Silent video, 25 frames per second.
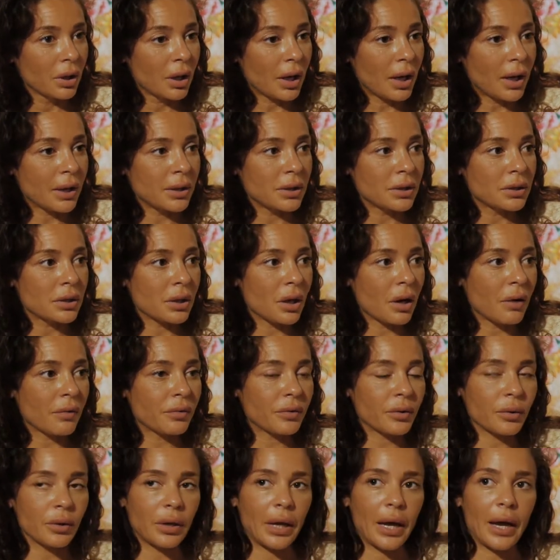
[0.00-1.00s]
And
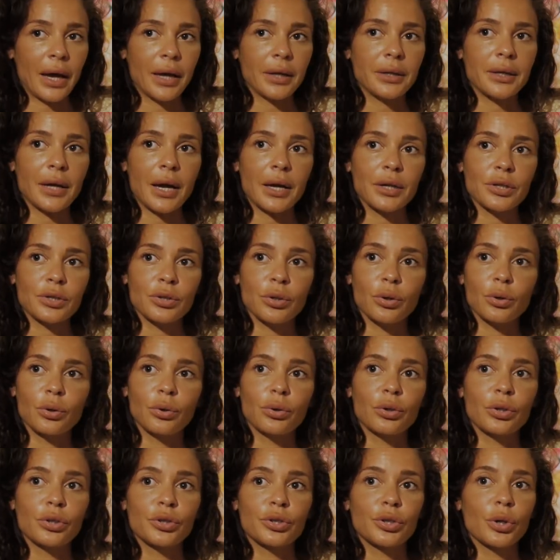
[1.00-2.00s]
after that, I
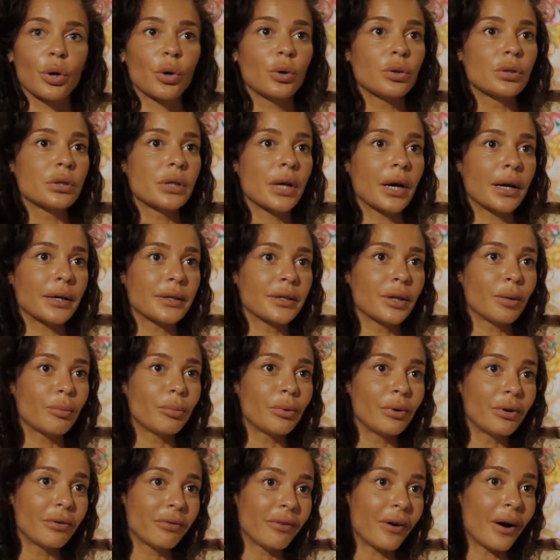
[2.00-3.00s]
showed RTL
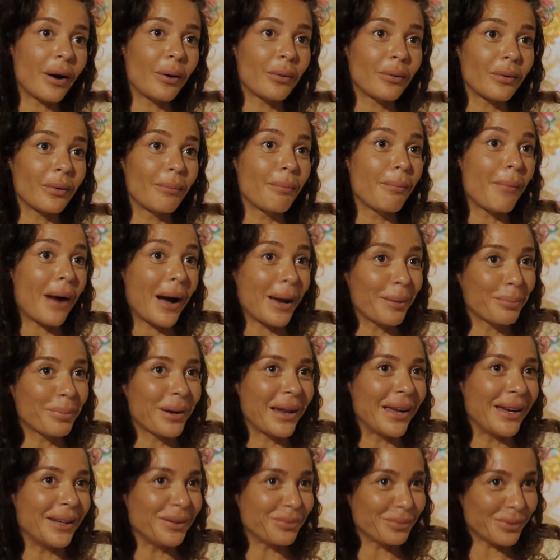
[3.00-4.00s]
Boulevard my
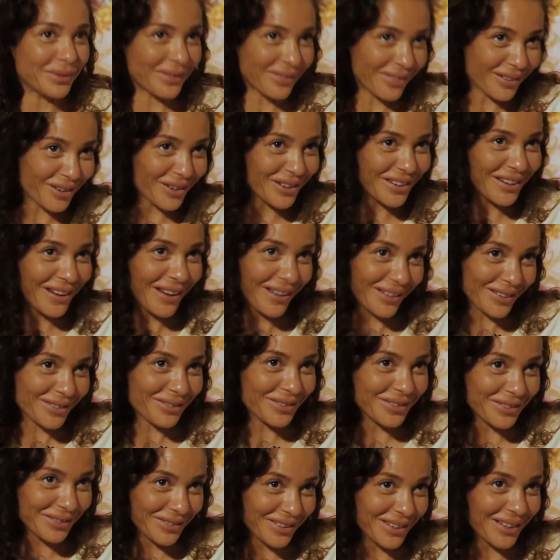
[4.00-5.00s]
plate with
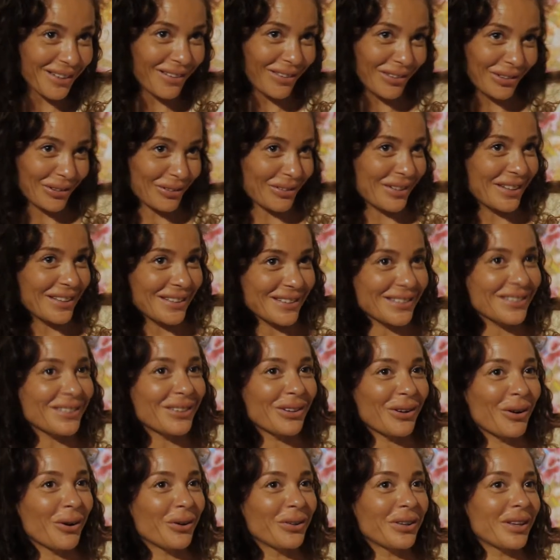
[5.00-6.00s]
1350 calories, you
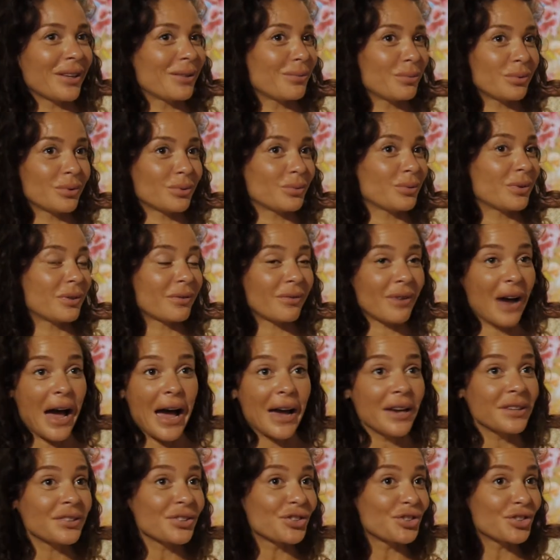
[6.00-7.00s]
know, that was with
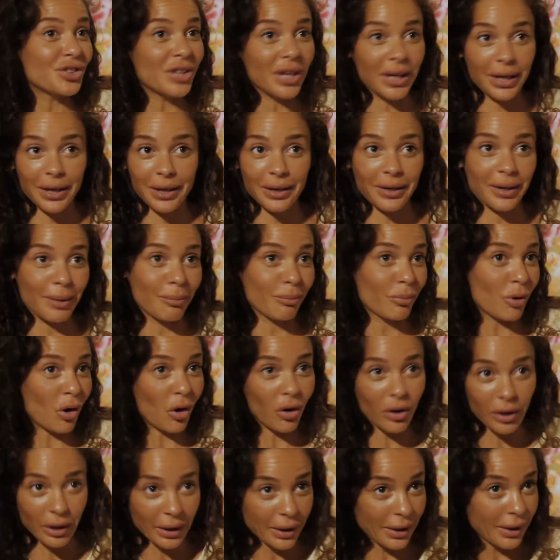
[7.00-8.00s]
rice and chicken and
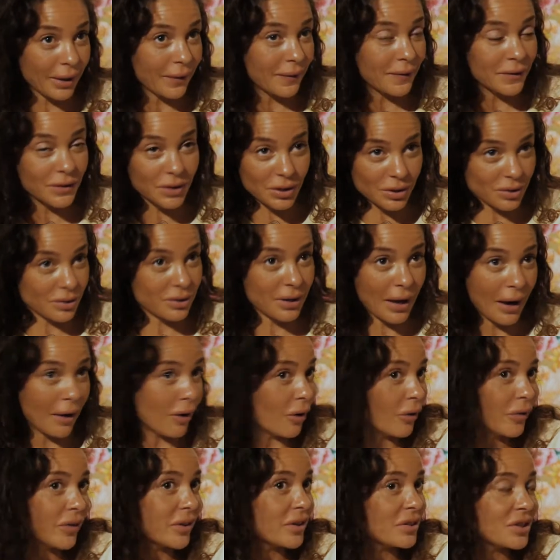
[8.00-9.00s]
broccoli and just
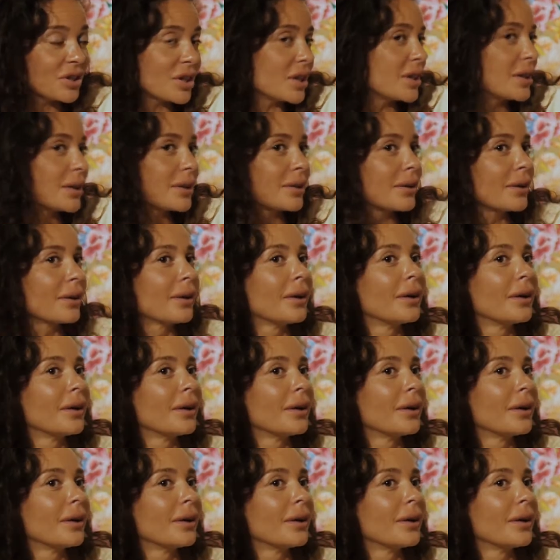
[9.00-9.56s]
healthy shit.